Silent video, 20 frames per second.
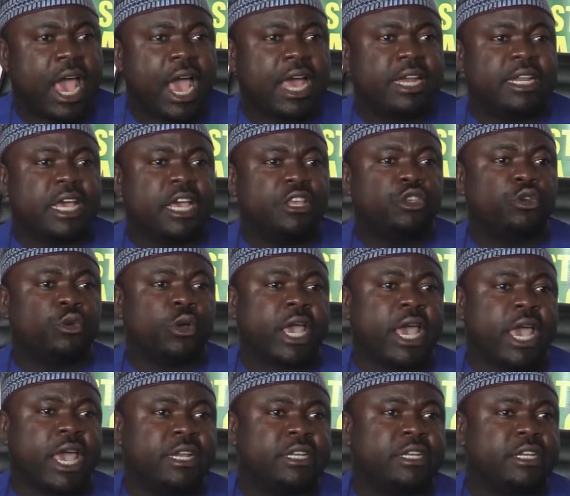and then you
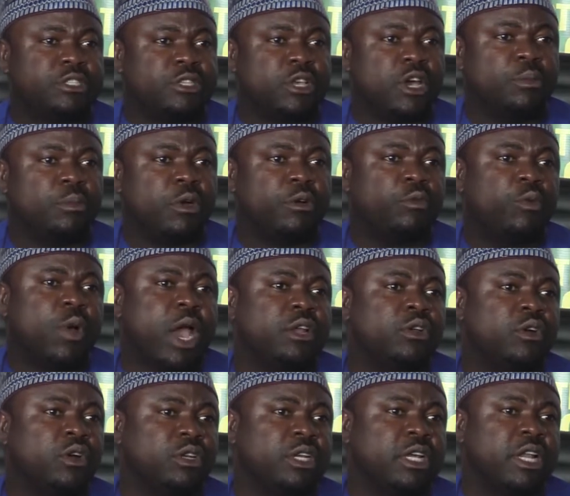earn the sum of
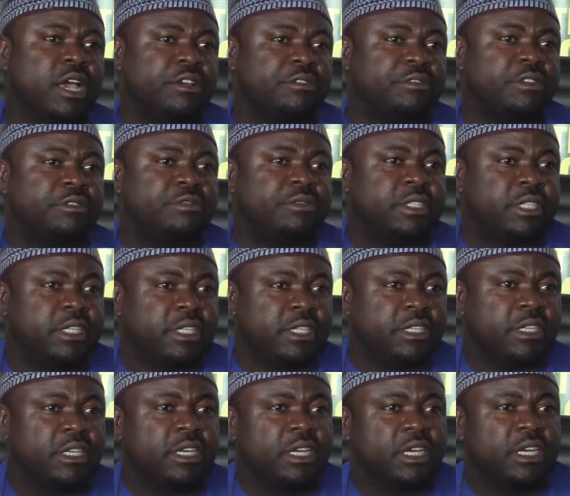
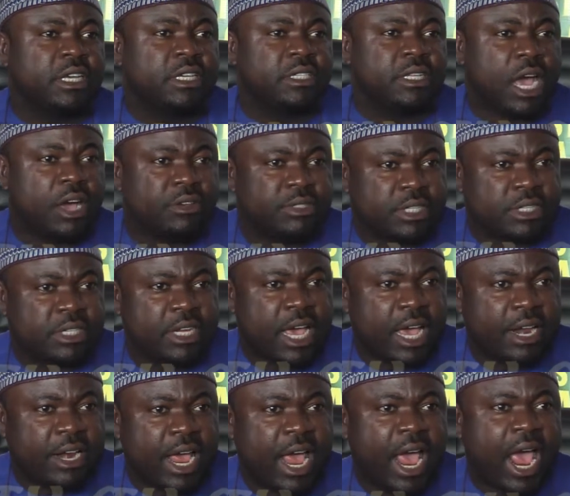150,000
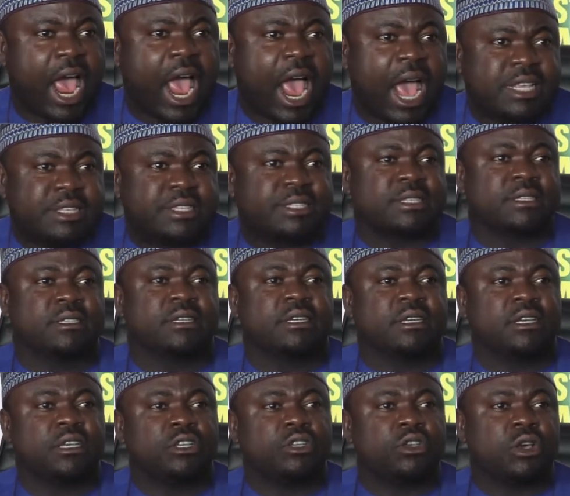naira as
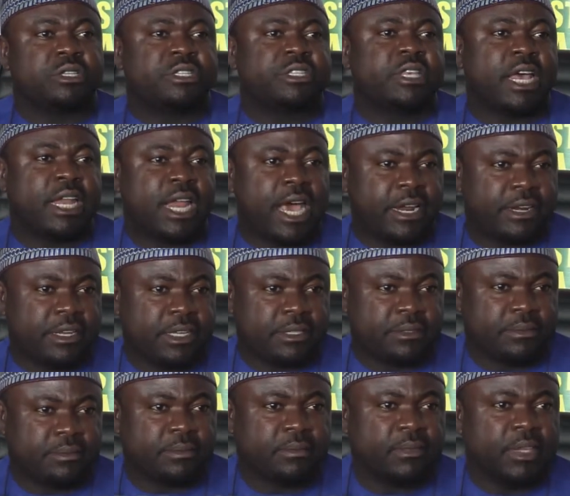your salary.
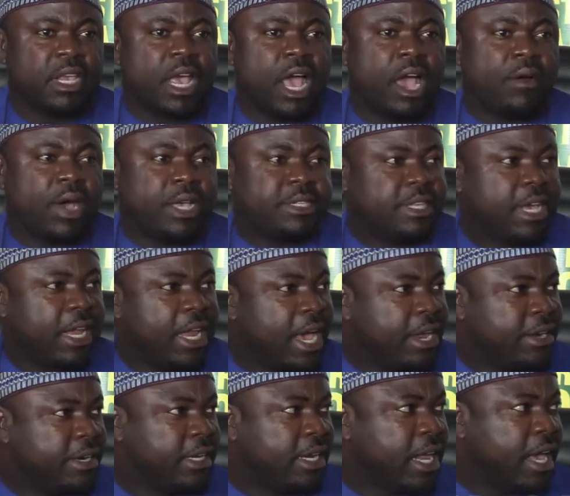Our
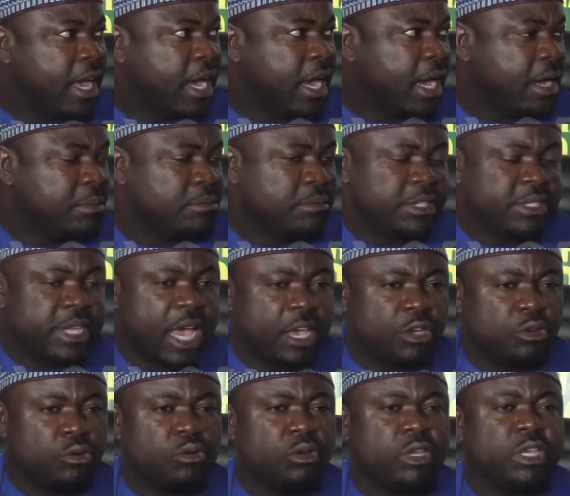salary
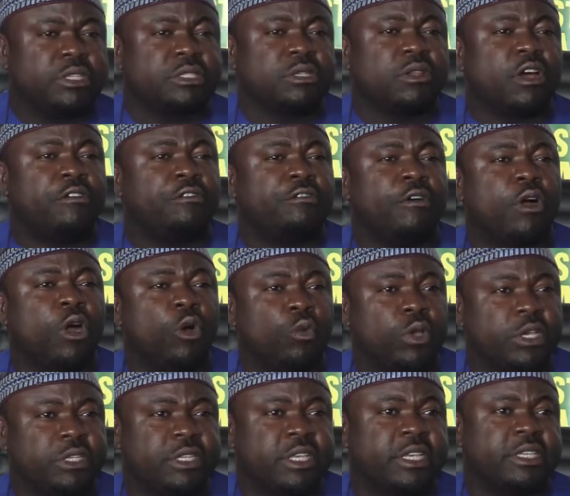cycle is not 4
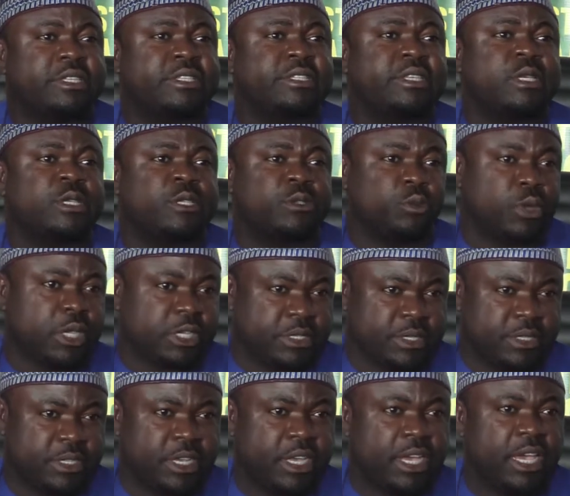weeks, it's 6
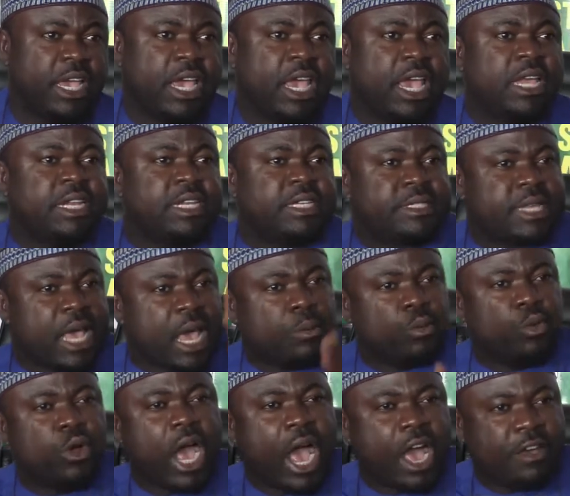weeks.
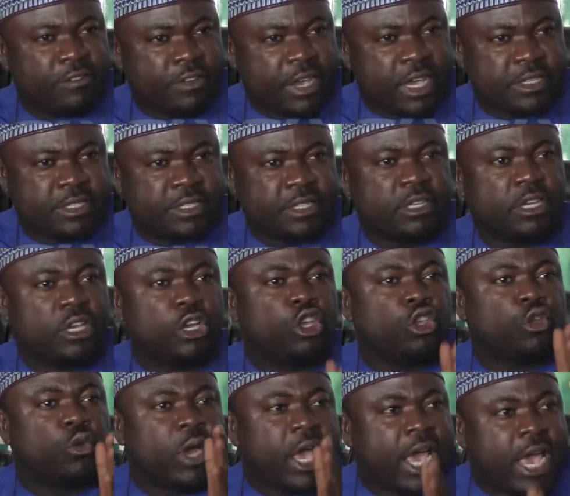Anytime we harvest,
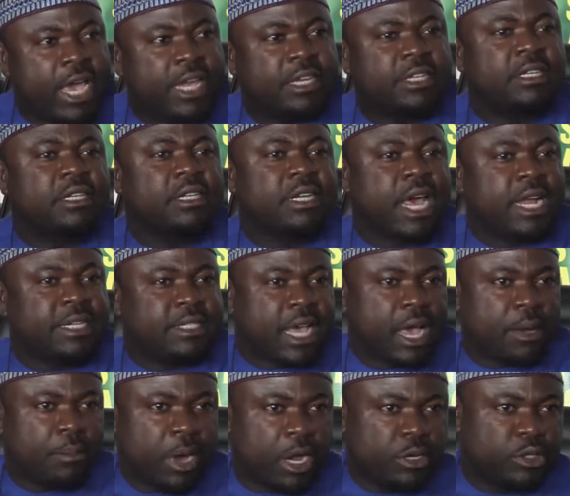you earn that
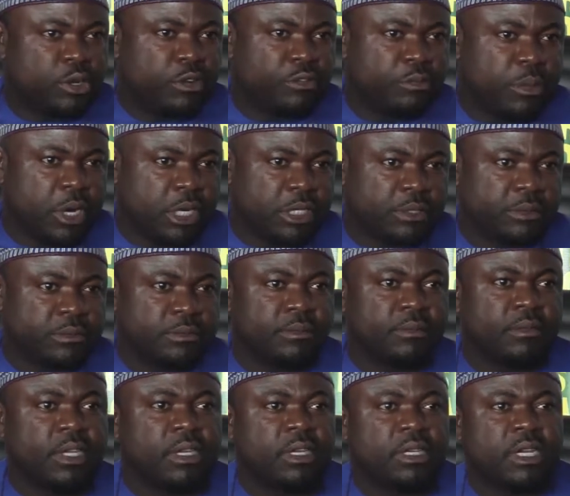amount of money.
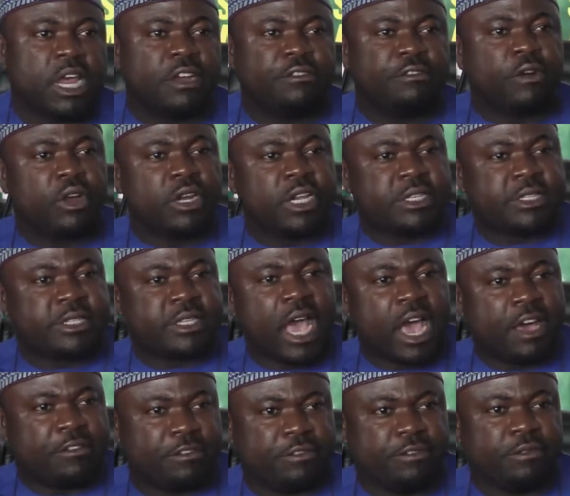Then for the
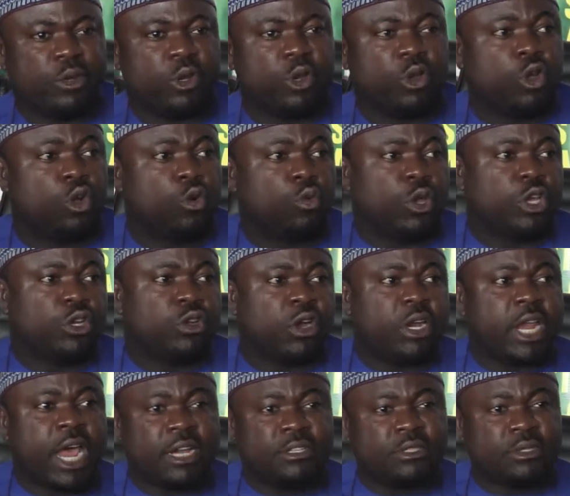staff, we
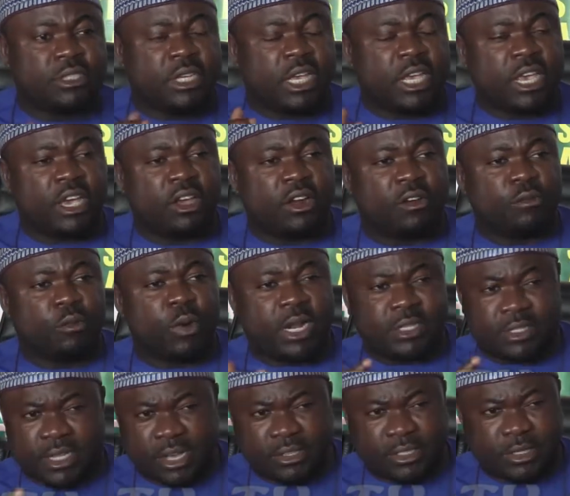know that to take care of
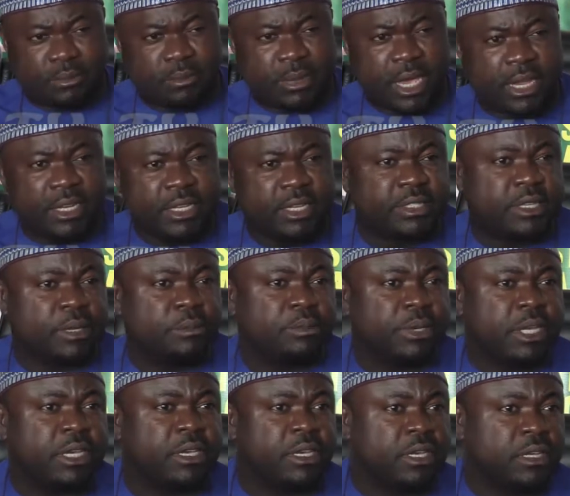1,000 beds is a
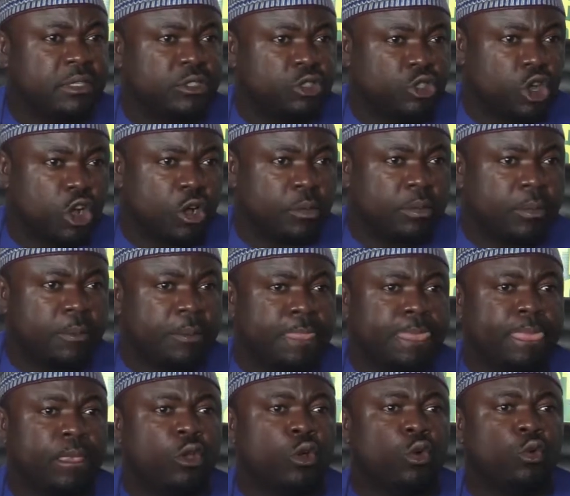big job.
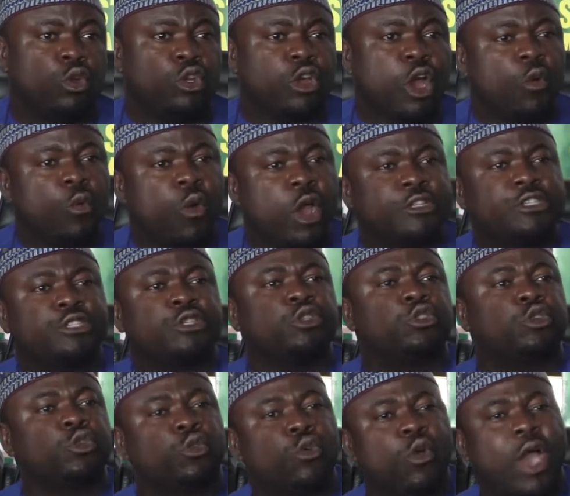We don't want you
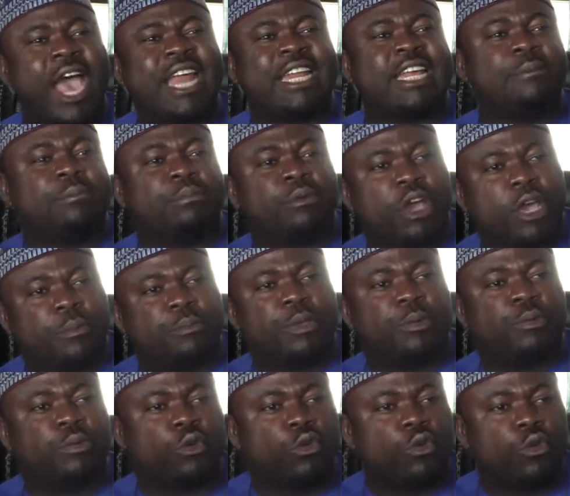to go and employ
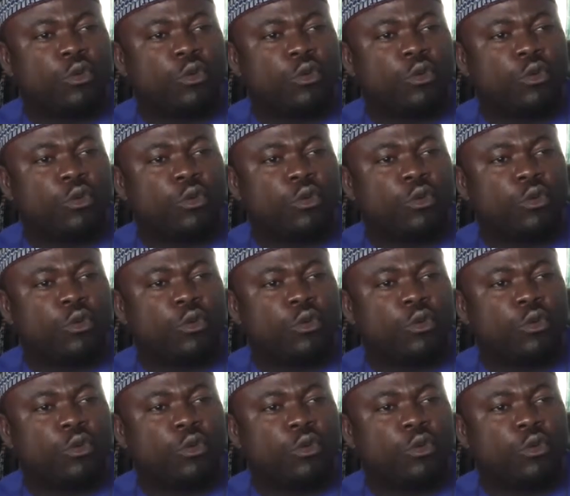people